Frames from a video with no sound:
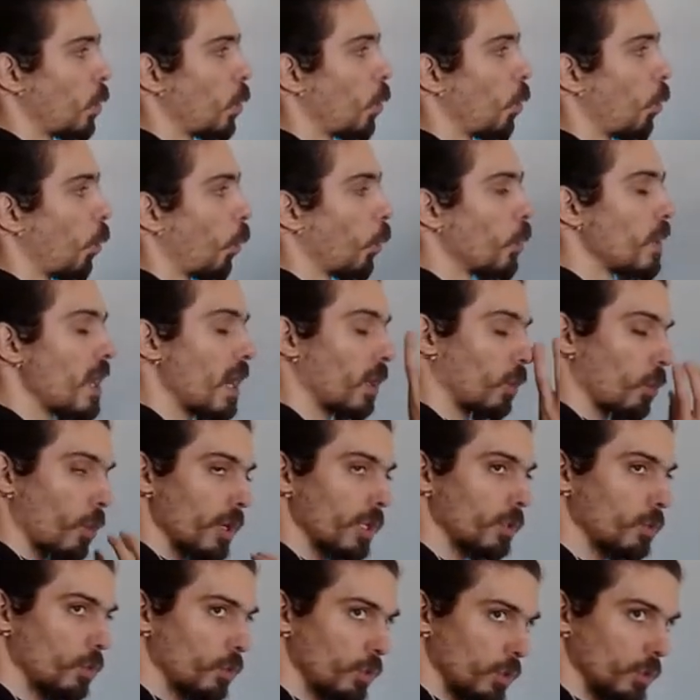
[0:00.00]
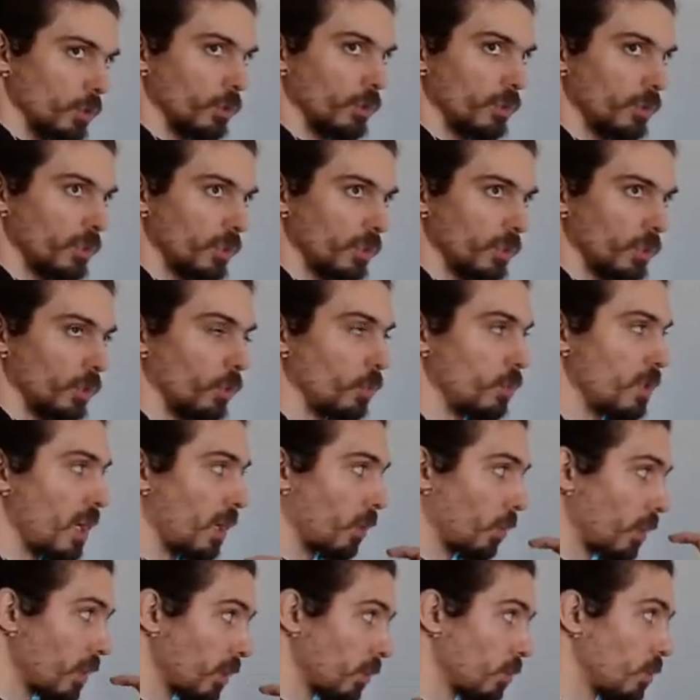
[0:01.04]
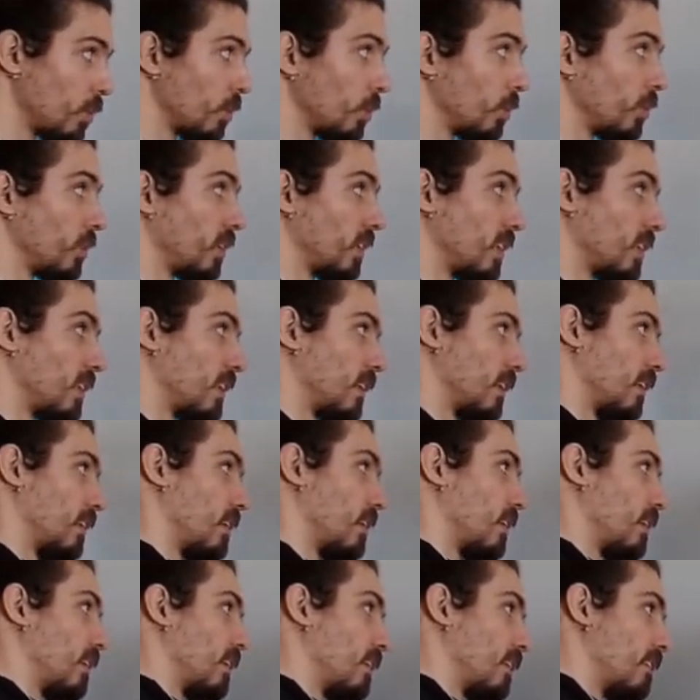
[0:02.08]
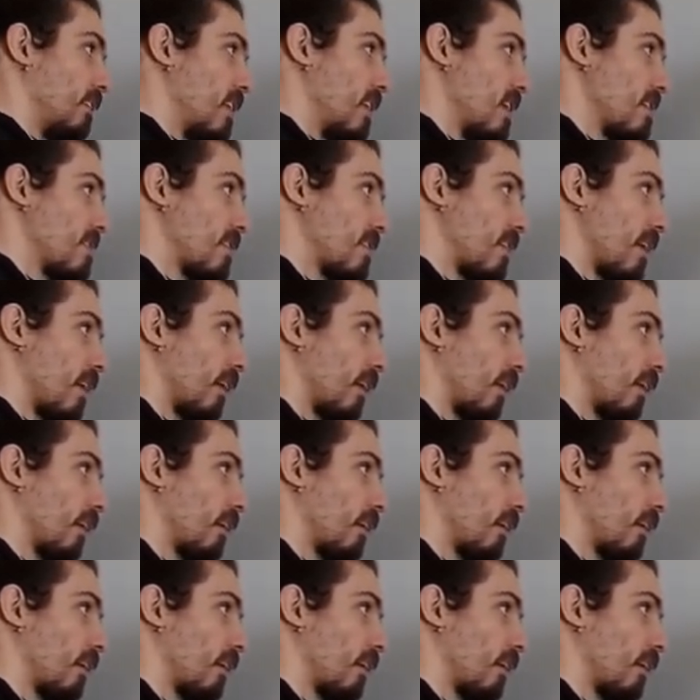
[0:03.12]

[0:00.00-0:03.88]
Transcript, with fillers: We are going to use, we are going to use this thing